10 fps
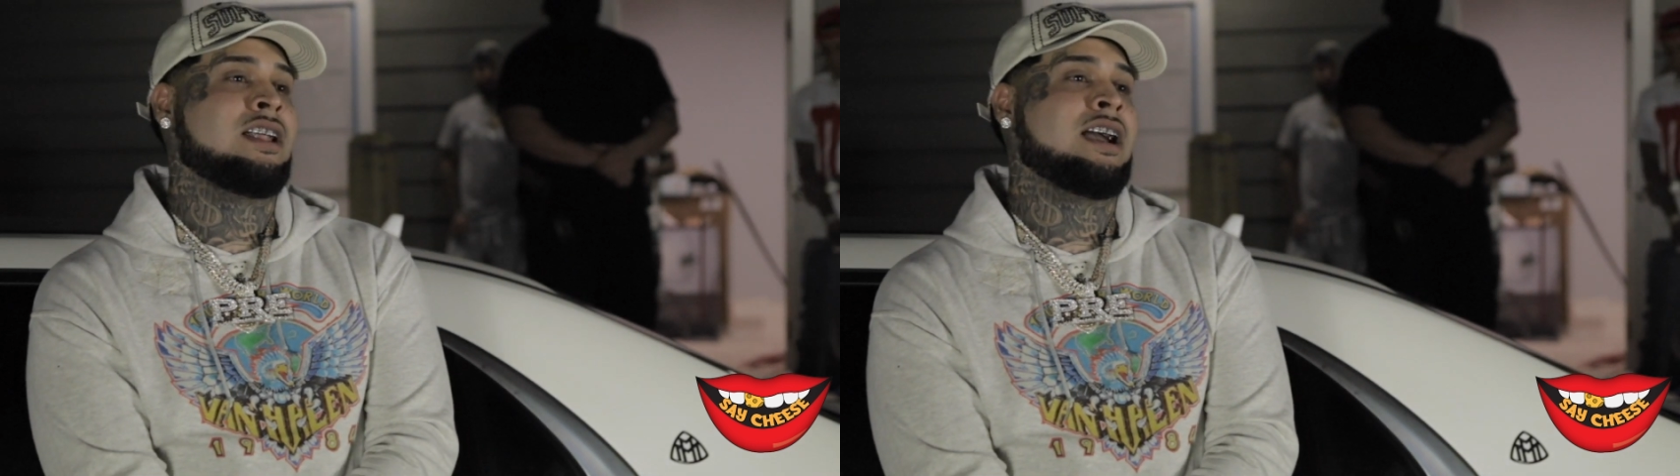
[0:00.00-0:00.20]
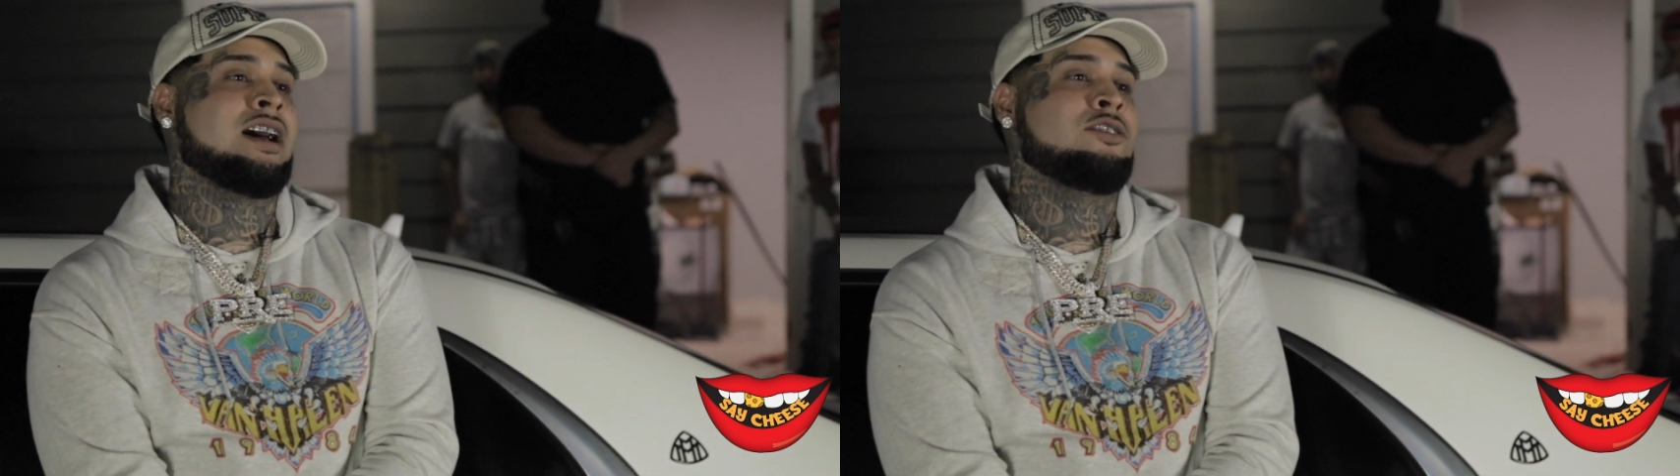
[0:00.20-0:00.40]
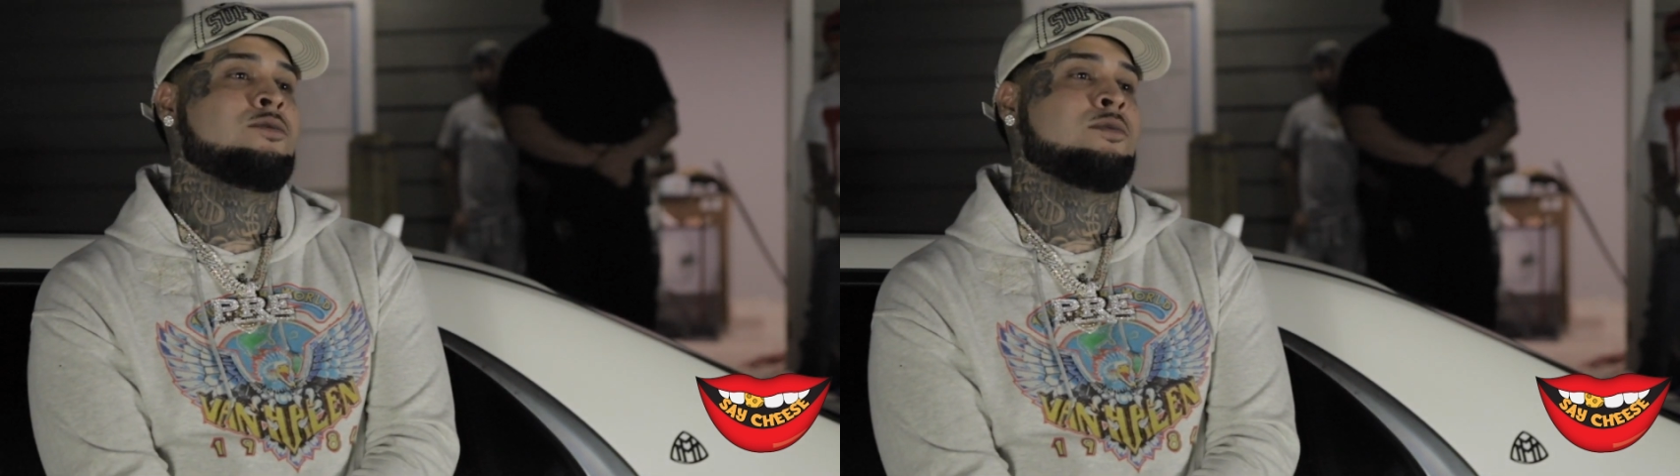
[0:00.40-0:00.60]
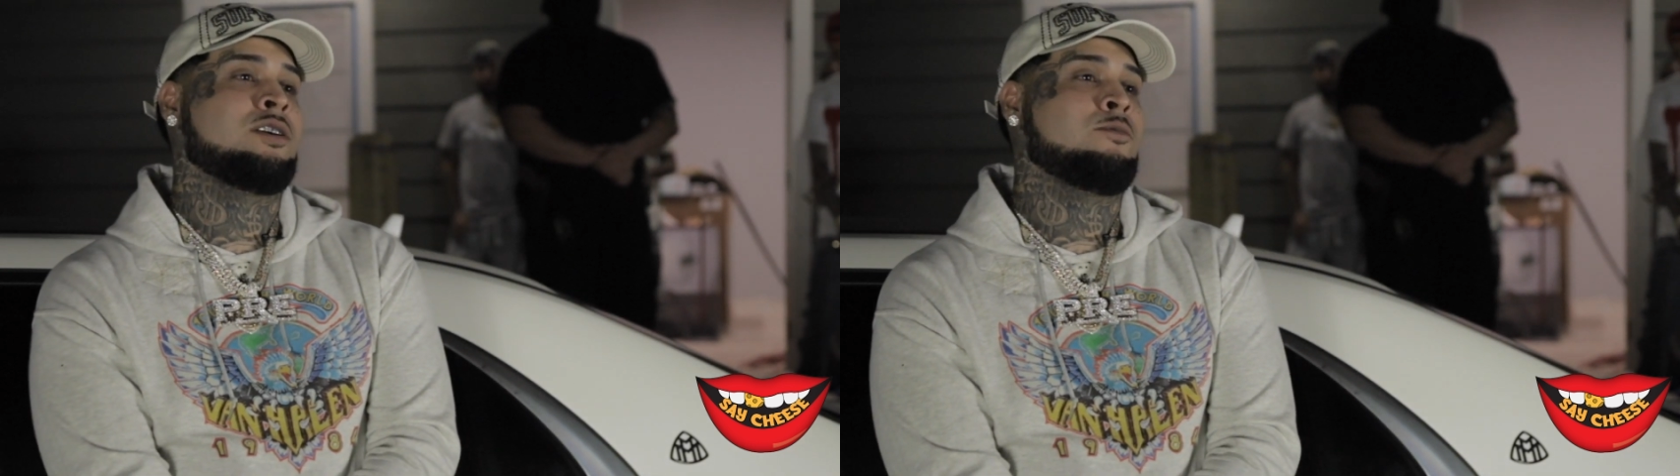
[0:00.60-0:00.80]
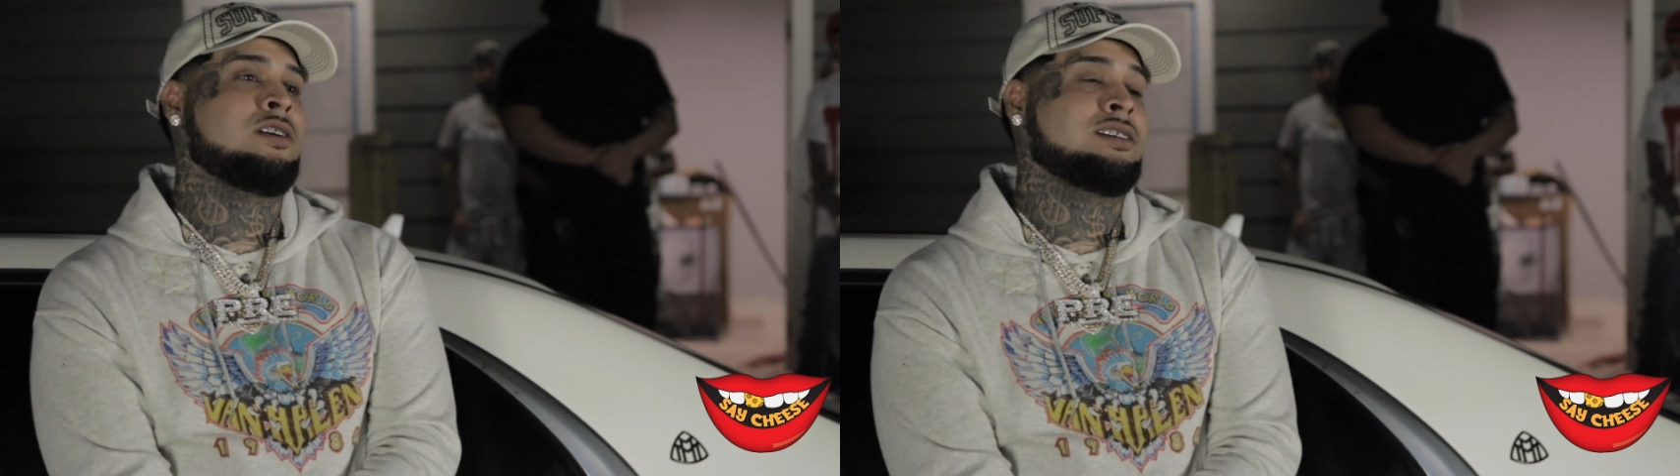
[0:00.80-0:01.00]
Like I knew
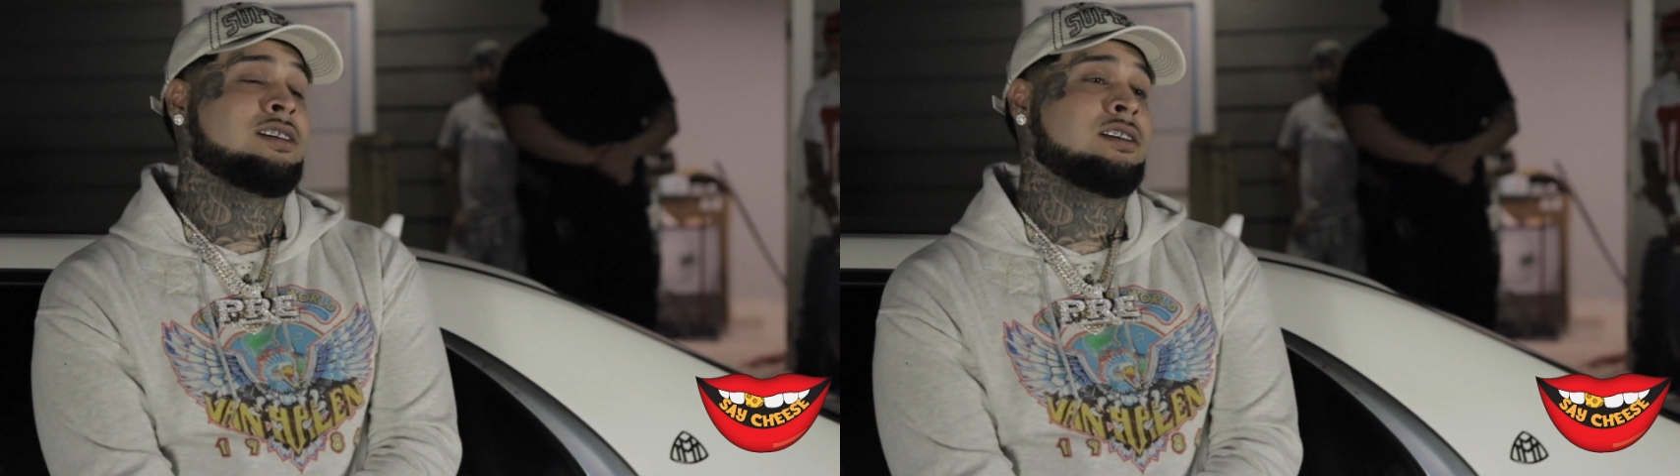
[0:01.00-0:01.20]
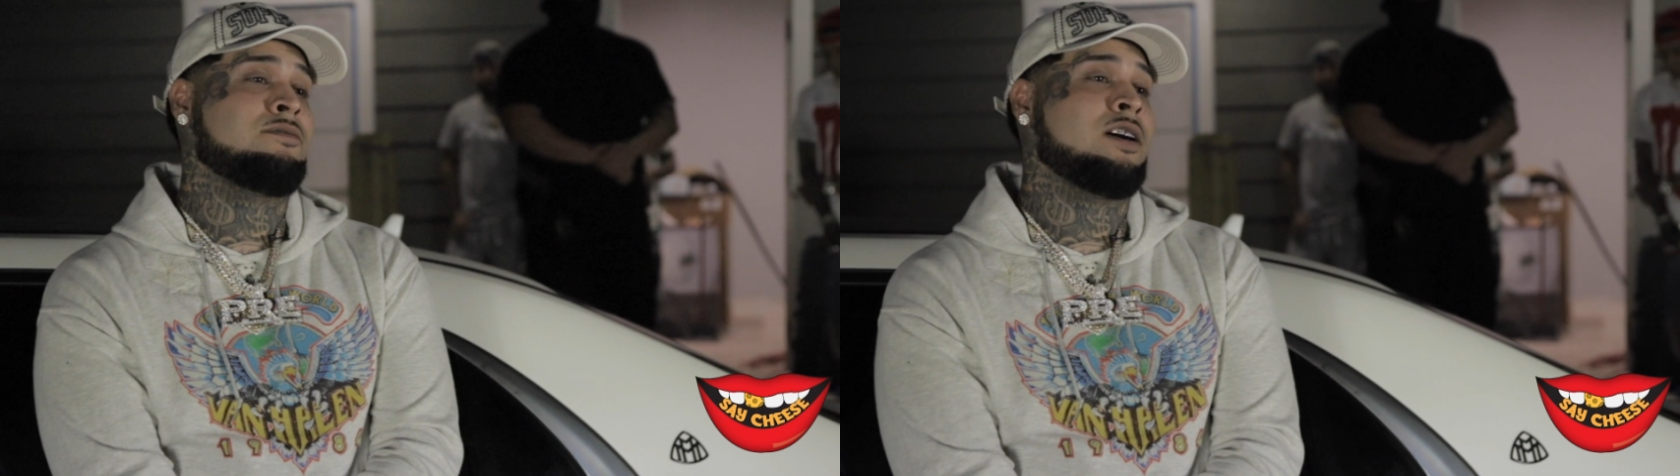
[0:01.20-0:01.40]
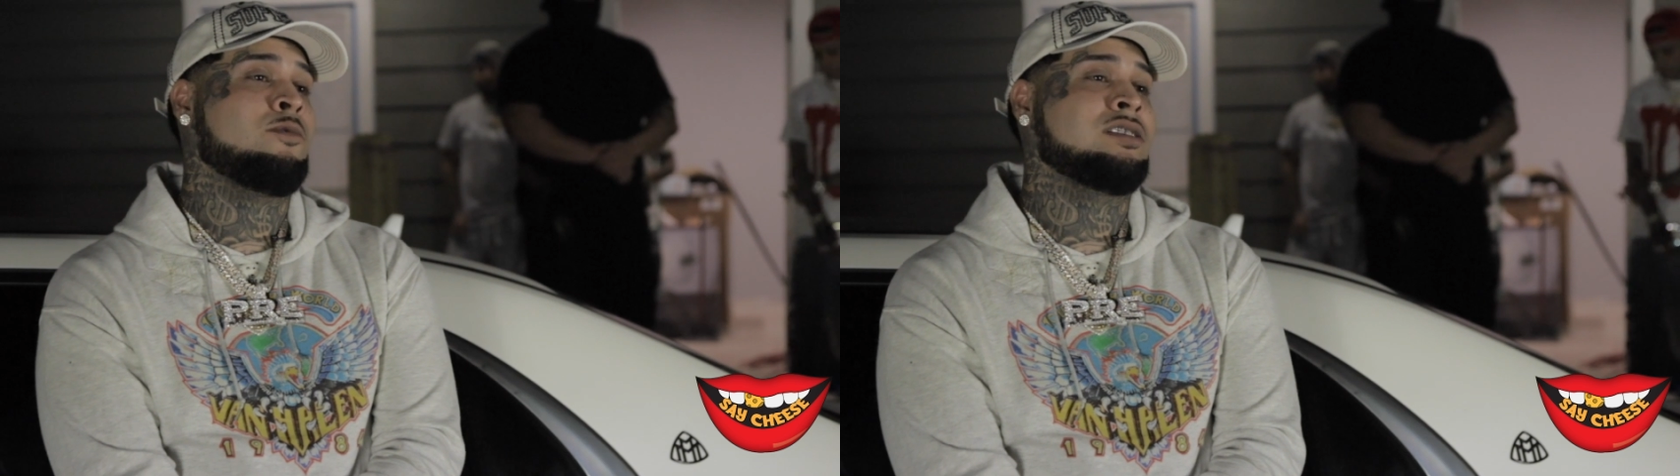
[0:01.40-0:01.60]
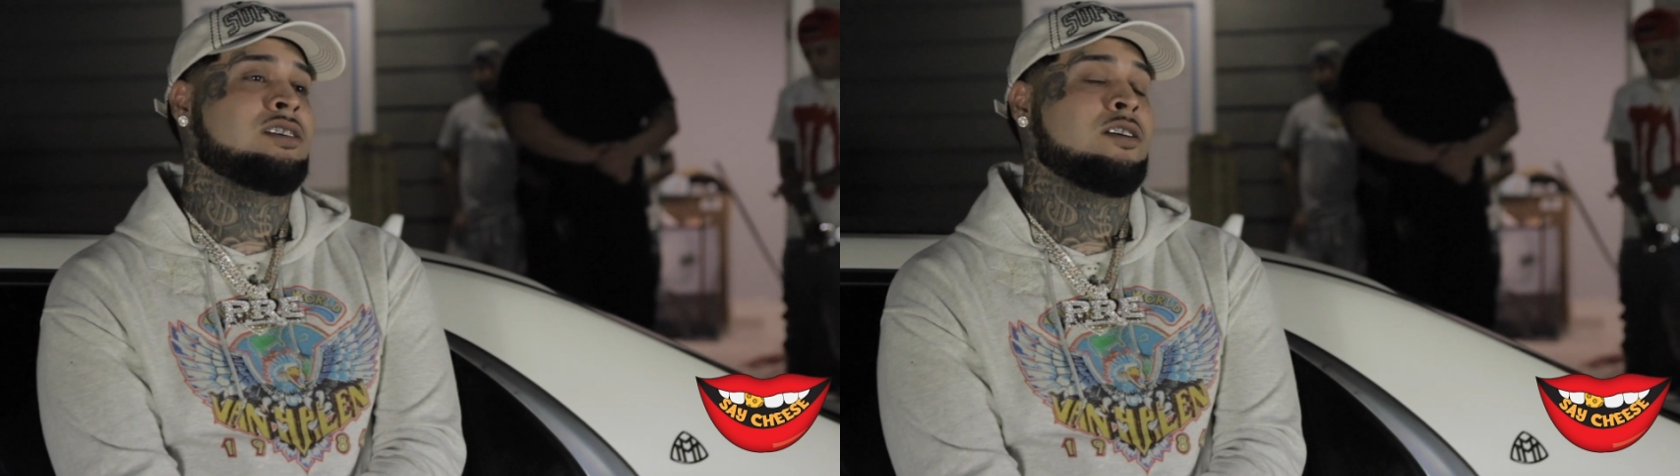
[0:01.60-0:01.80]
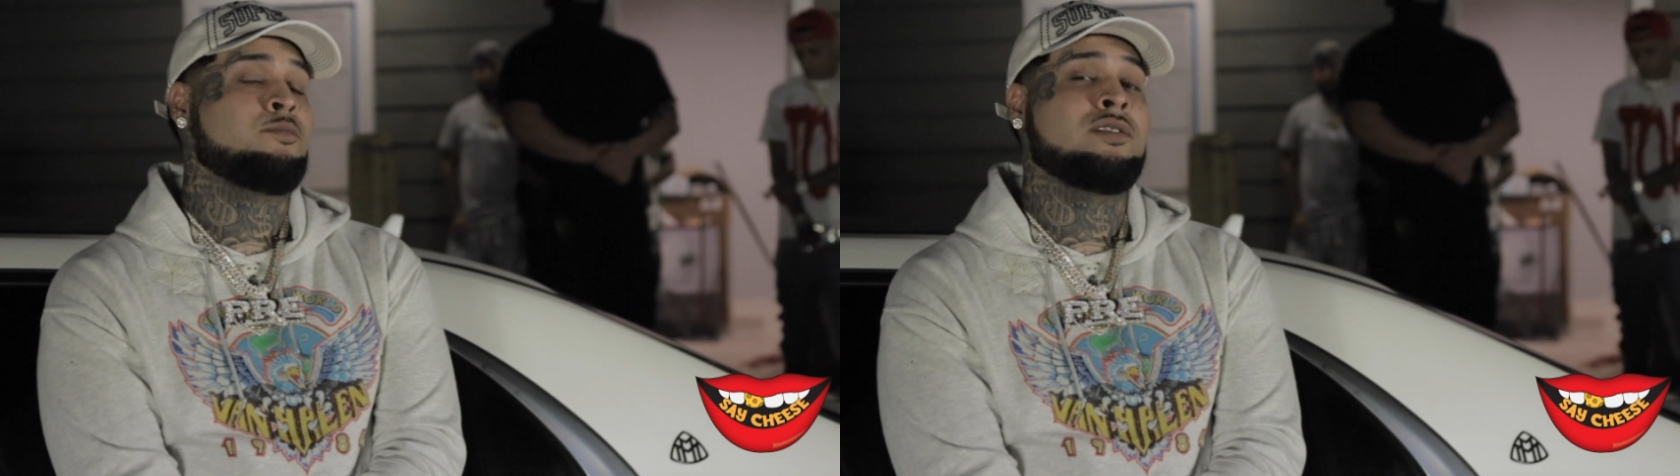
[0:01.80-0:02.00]
what it was, because if I
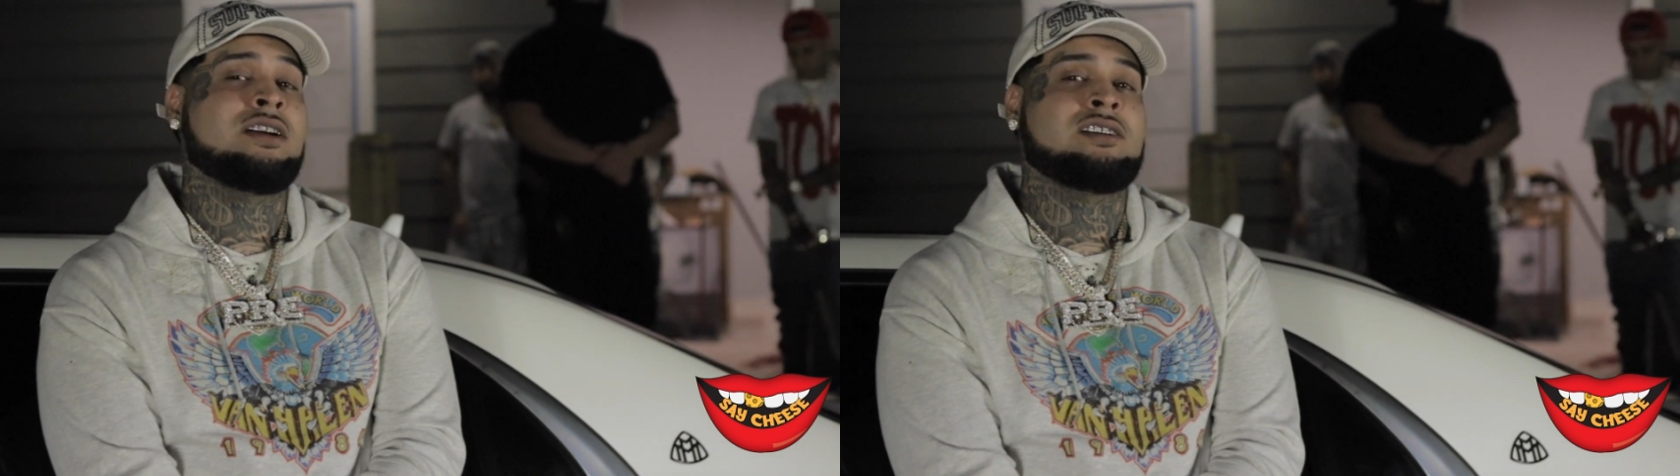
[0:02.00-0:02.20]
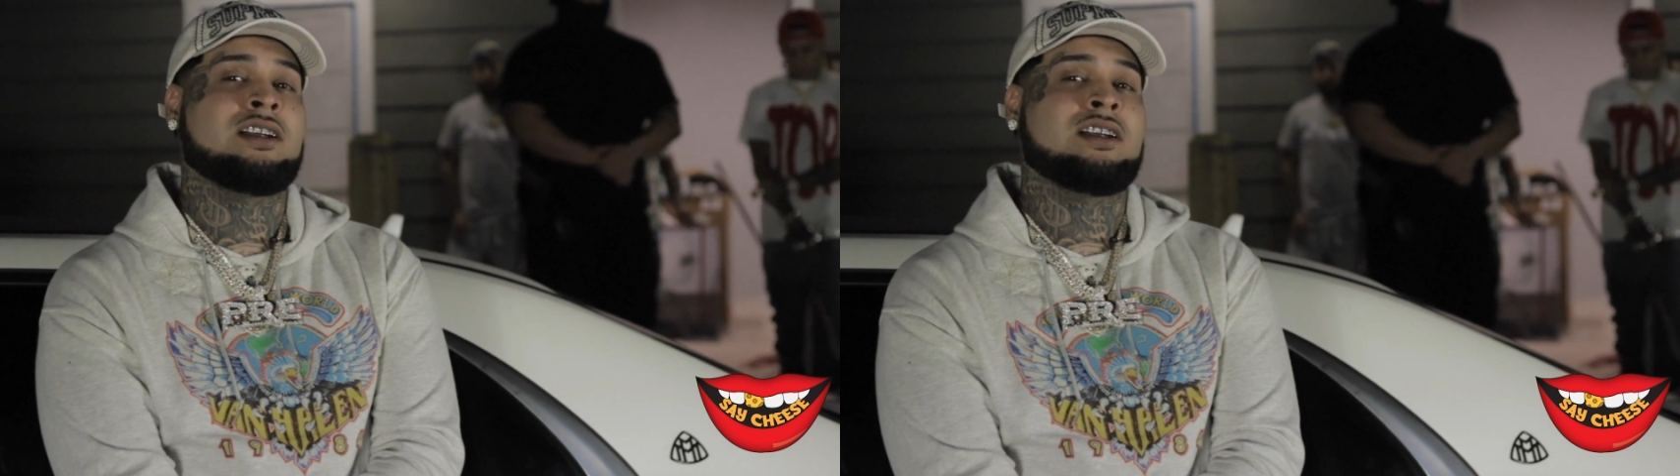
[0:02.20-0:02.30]
wasn't on point,